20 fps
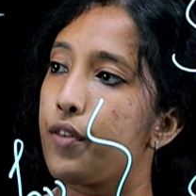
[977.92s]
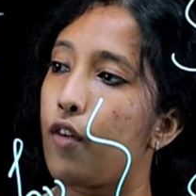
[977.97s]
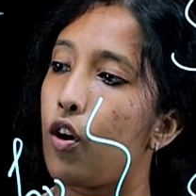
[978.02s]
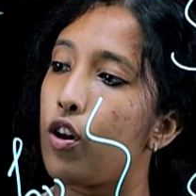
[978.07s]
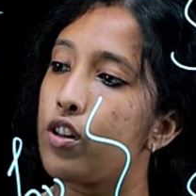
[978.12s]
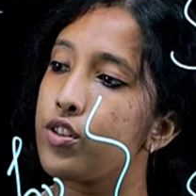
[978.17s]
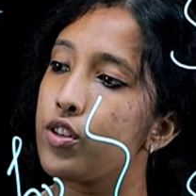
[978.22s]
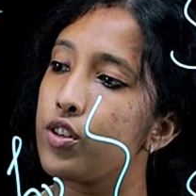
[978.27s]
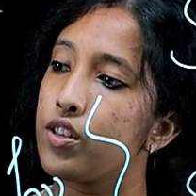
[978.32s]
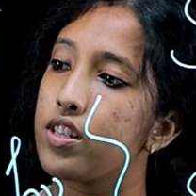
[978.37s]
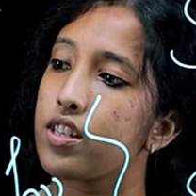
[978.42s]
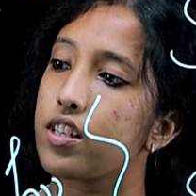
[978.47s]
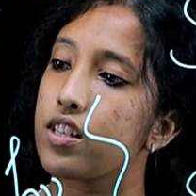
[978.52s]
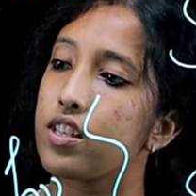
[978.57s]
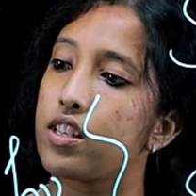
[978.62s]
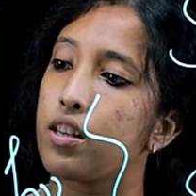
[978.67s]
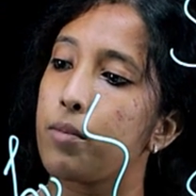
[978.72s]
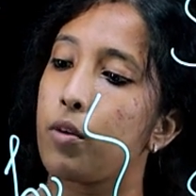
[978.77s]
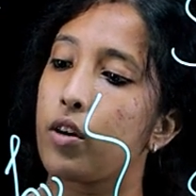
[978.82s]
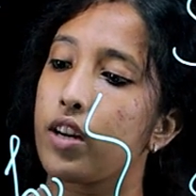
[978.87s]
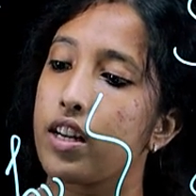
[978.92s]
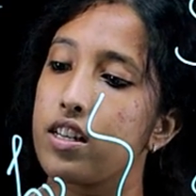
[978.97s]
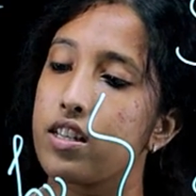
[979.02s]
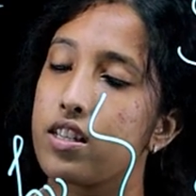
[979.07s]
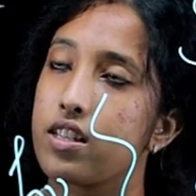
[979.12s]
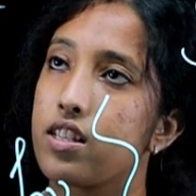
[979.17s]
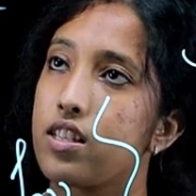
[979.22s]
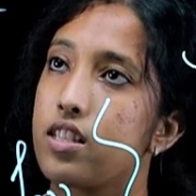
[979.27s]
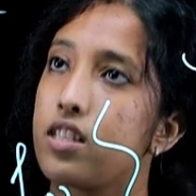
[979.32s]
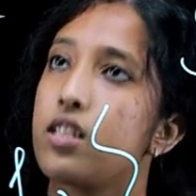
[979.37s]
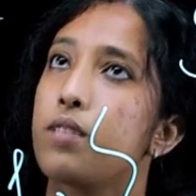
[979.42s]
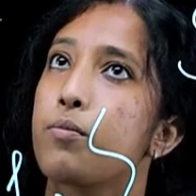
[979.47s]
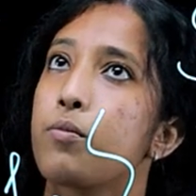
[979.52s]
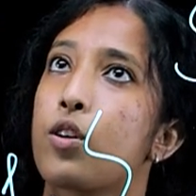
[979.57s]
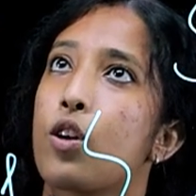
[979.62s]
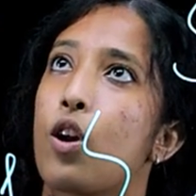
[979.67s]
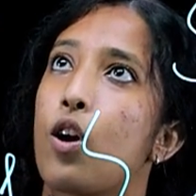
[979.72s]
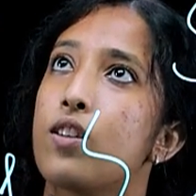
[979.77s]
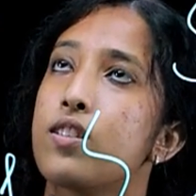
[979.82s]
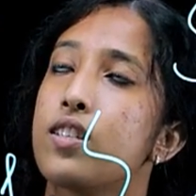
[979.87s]
have also discussed about intersystem
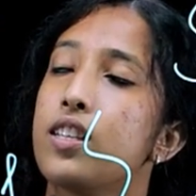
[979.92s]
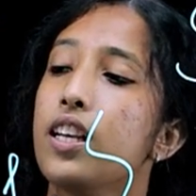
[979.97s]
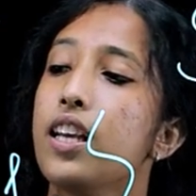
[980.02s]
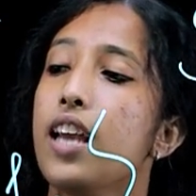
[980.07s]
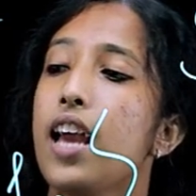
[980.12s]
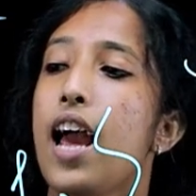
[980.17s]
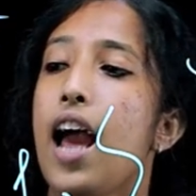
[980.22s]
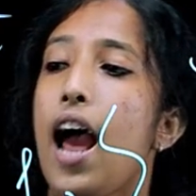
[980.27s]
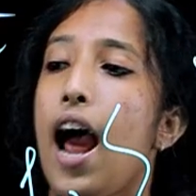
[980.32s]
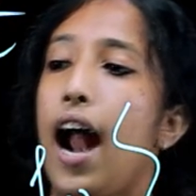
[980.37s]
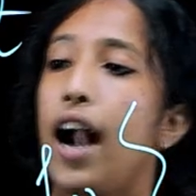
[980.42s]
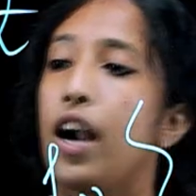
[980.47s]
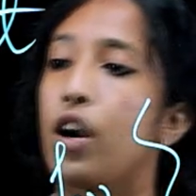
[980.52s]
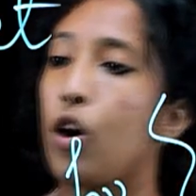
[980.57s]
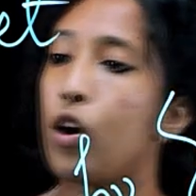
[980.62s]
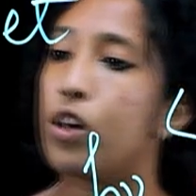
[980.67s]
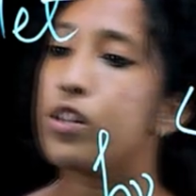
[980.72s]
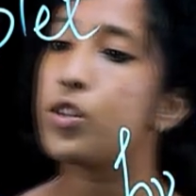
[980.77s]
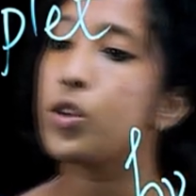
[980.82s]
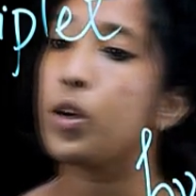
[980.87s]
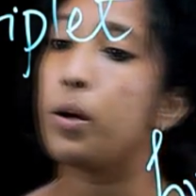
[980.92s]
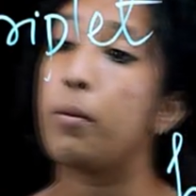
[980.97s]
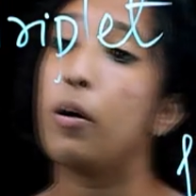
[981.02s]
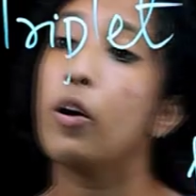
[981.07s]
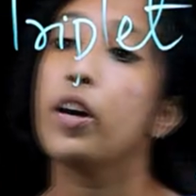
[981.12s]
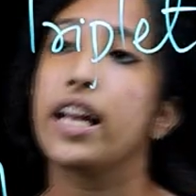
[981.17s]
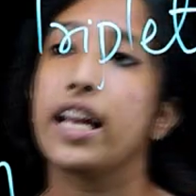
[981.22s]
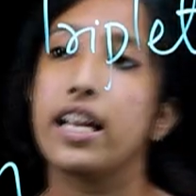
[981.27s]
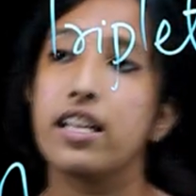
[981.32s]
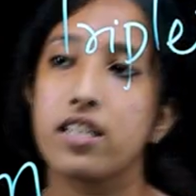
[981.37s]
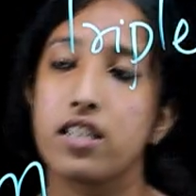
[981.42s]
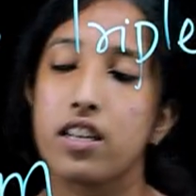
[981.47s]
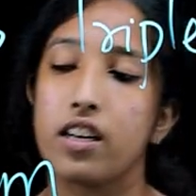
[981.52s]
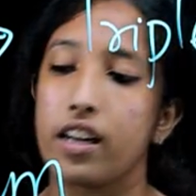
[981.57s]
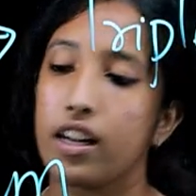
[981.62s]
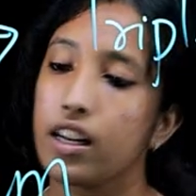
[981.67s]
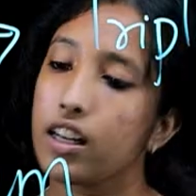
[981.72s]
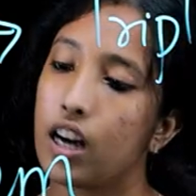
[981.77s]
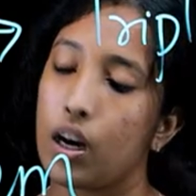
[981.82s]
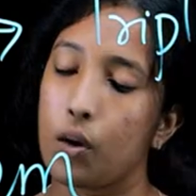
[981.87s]
crossing and also about
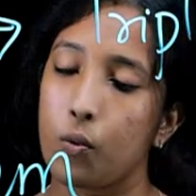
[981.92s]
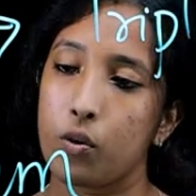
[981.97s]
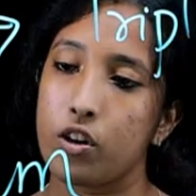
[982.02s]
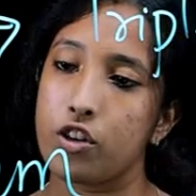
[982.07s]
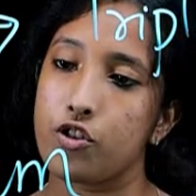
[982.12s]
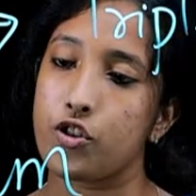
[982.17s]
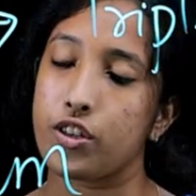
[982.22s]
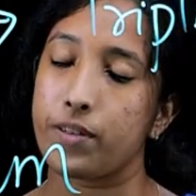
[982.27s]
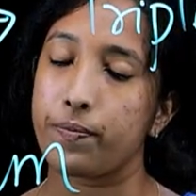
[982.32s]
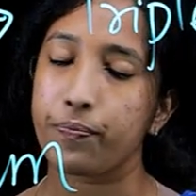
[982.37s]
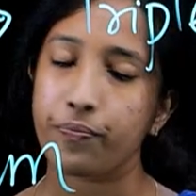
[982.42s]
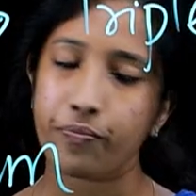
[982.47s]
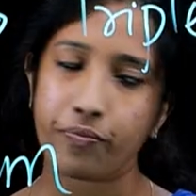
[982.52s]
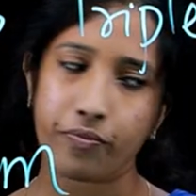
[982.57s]
internal conversion.